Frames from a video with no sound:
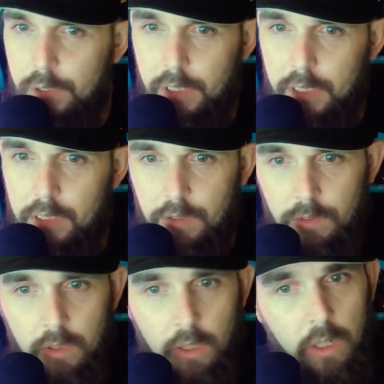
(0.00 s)
really
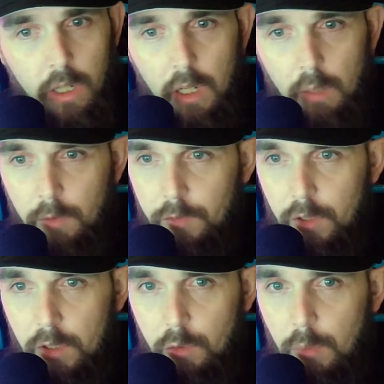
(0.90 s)
is. If
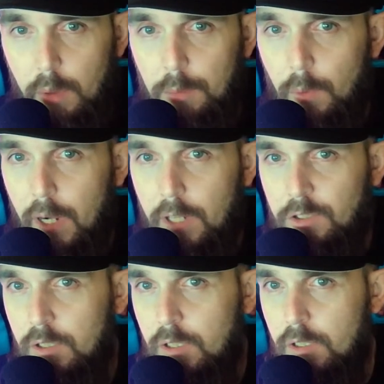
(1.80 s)
you're a new member
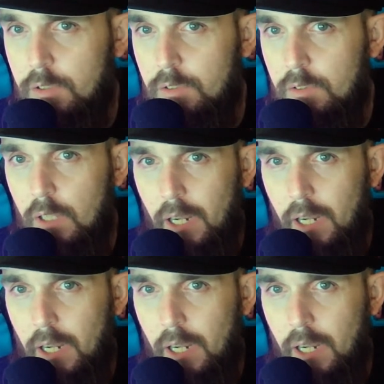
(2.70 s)
watching this,